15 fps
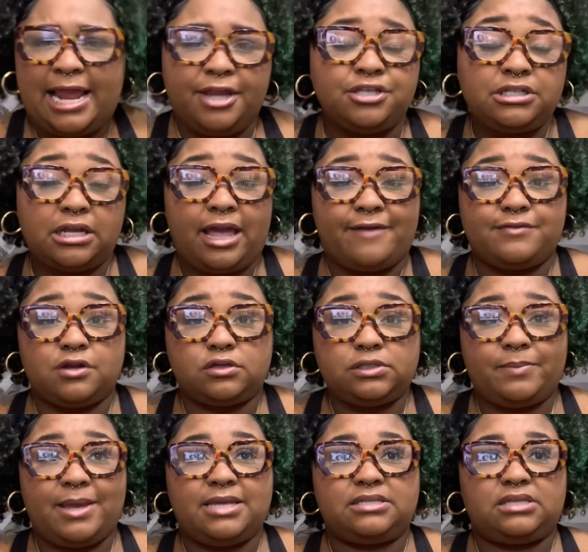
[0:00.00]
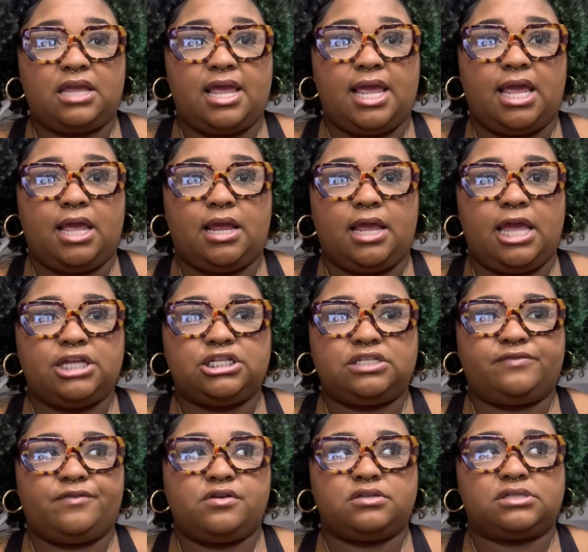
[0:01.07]
you're stuck having no space, and it just
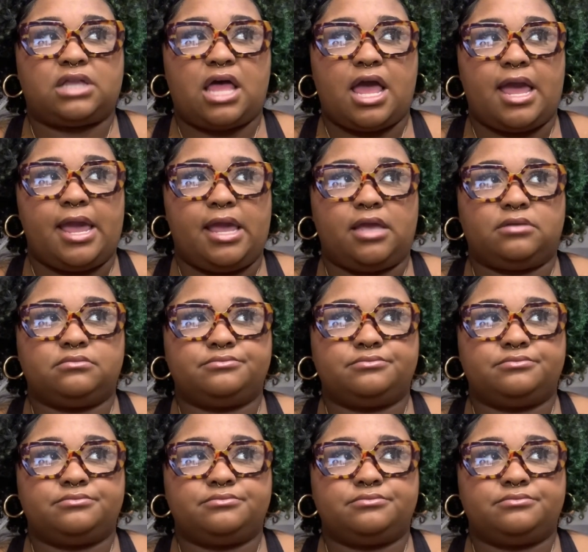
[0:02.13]
feels like